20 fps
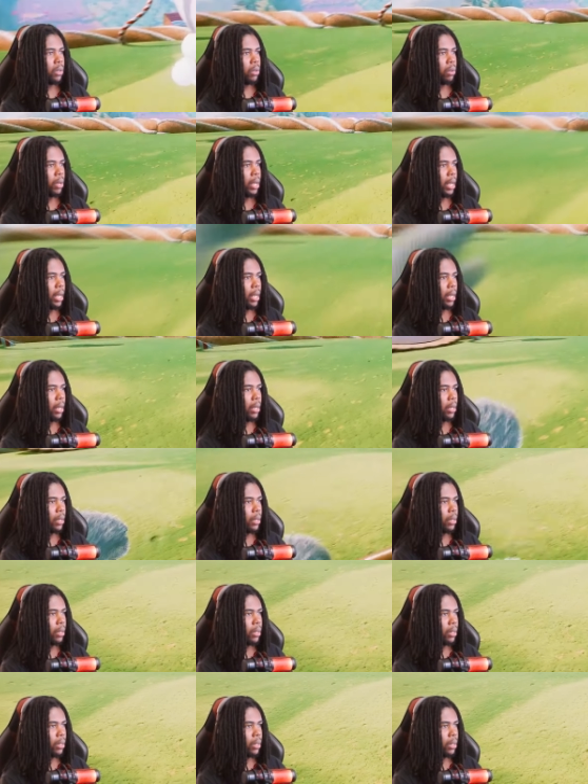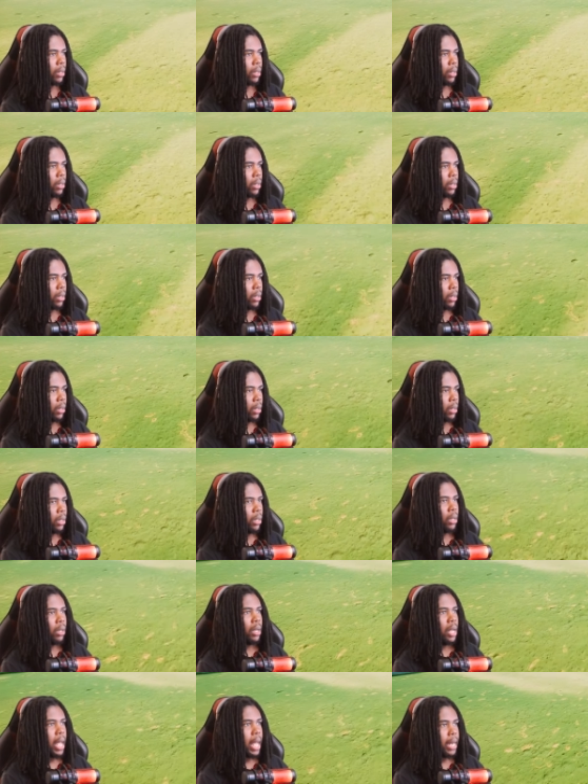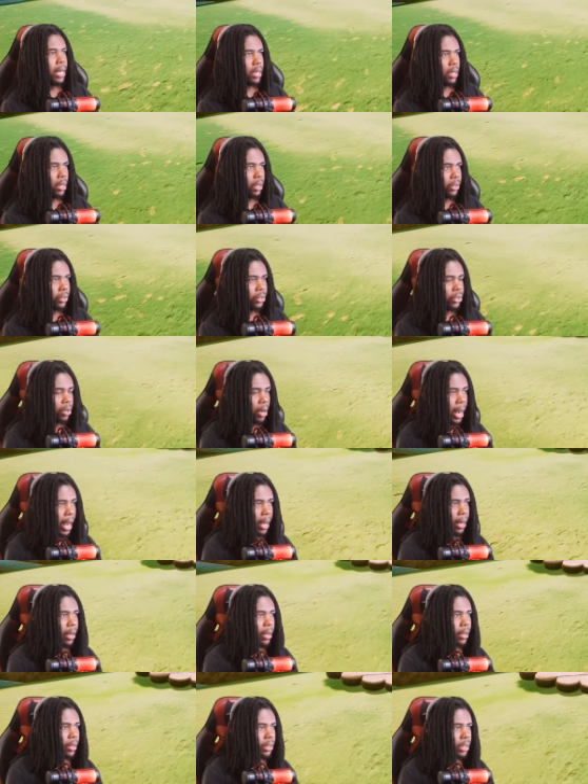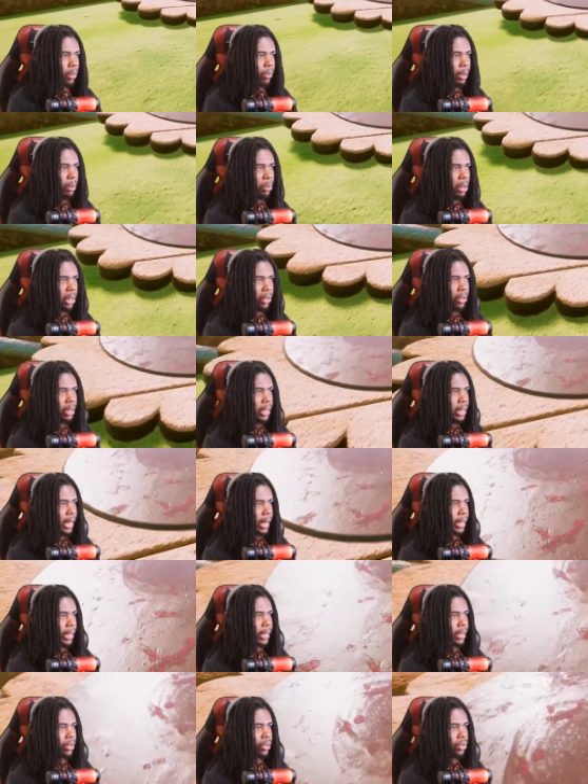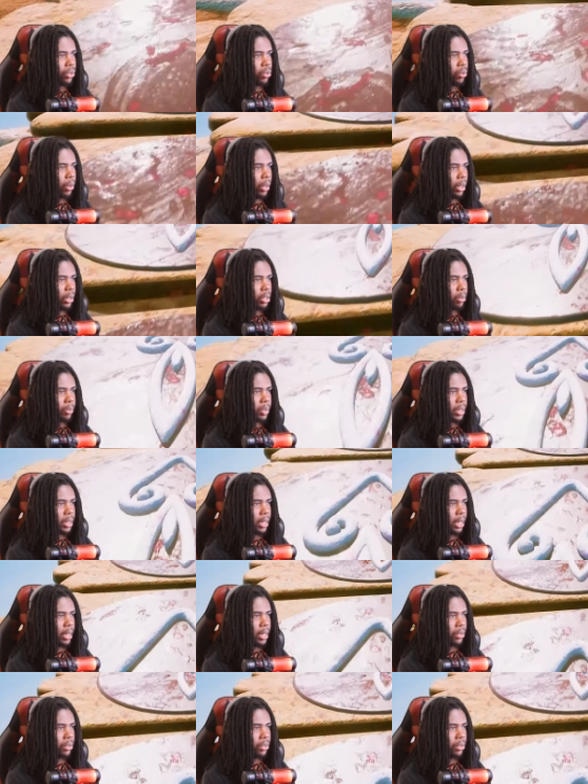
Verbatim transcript: Okay. And another track. So we literally got to get this to one hundred percent.